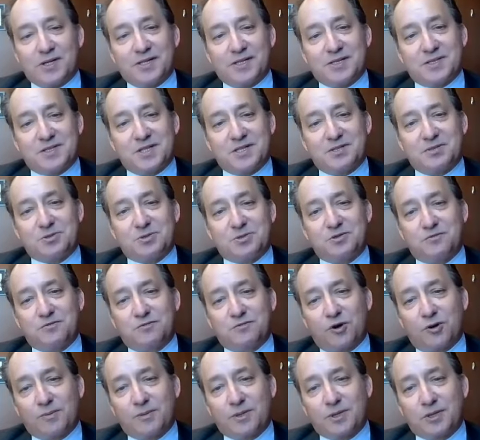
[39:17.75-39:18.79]
and it said you should
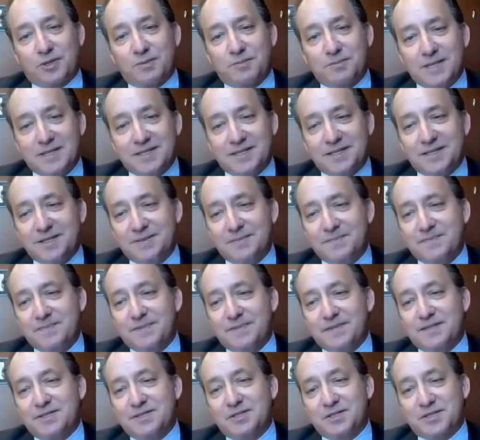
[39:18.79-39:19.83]
form a committee
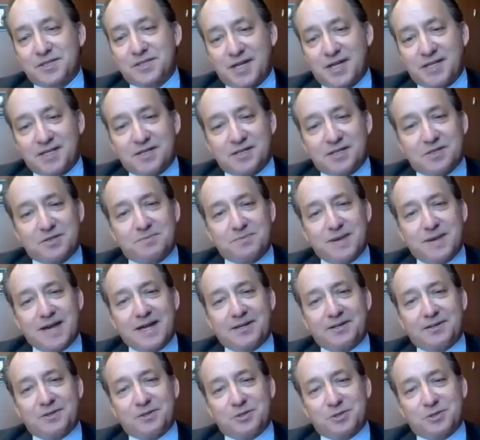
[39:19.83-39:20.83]
to study this matter.